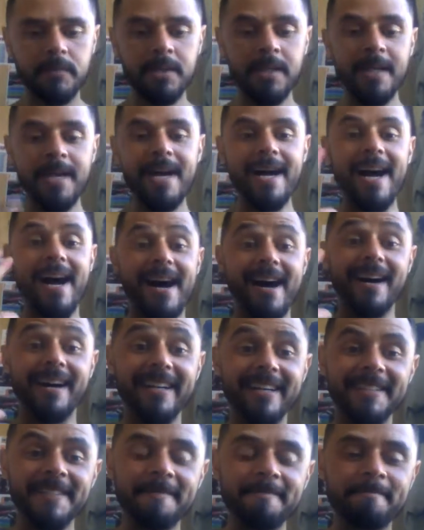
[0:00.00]

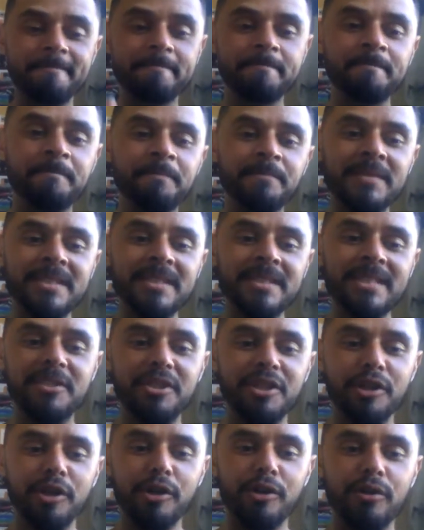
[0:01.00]
Hi.
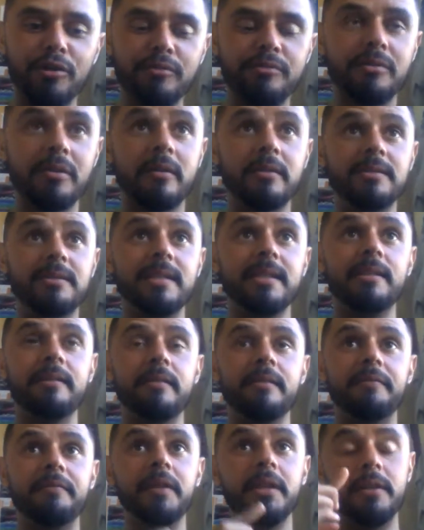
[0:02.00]
So to continue
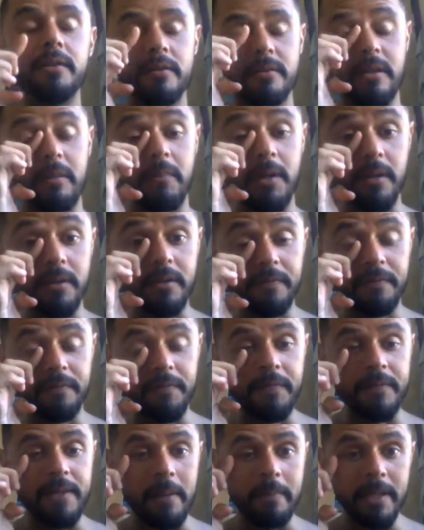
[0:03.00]
the videos about the
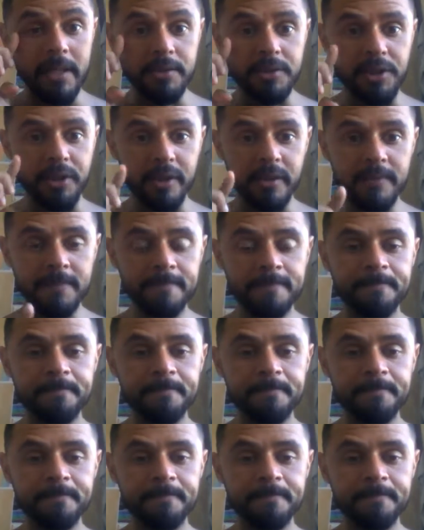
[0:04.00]
fifth dimension,